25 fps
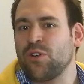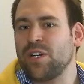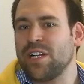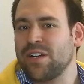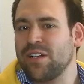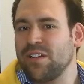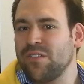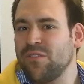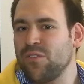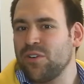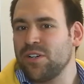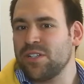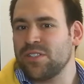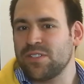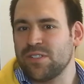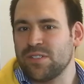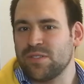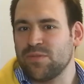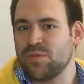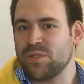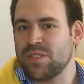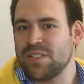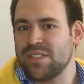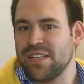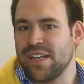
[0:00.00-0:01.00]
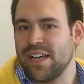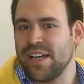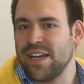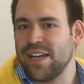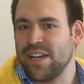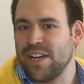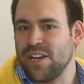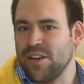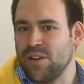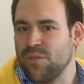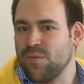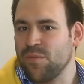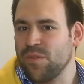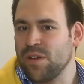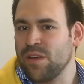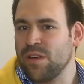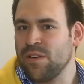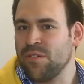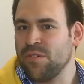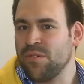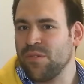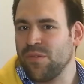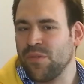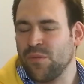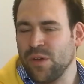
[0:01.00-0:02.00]
critical voices would say,
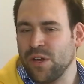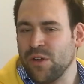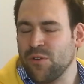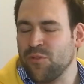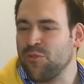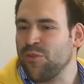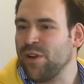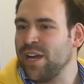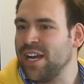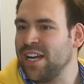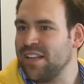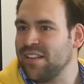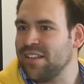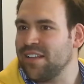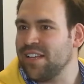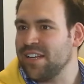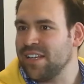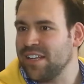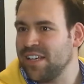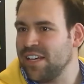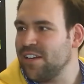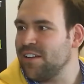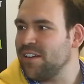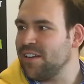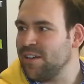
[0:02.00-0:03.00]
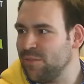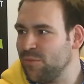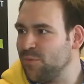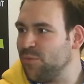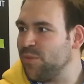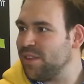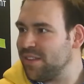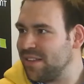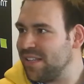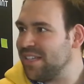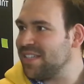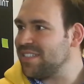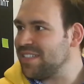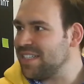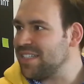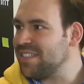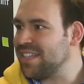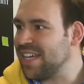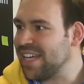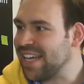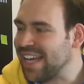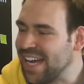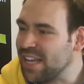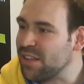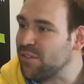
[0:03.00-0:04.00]
we created in here, and with this, let's
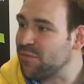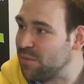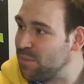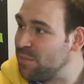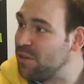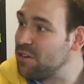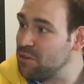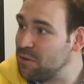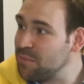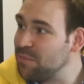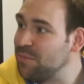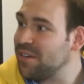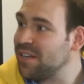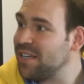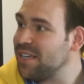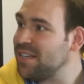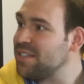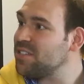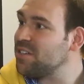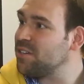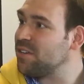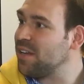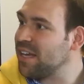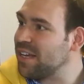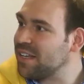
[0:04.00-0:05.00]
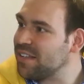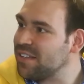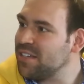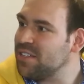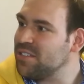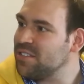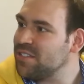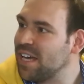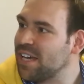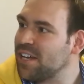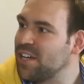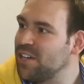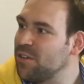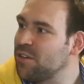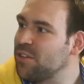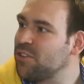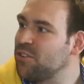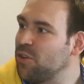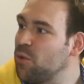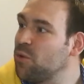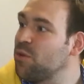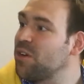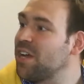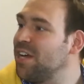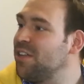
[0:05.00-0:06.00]
say, kind of a monopoly. So there's you
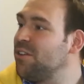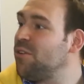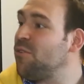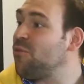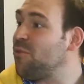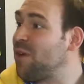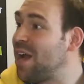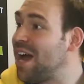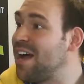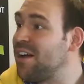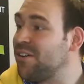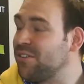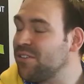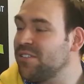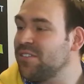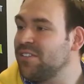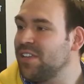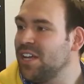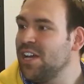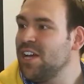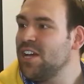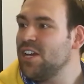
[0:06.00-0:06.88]
don't get around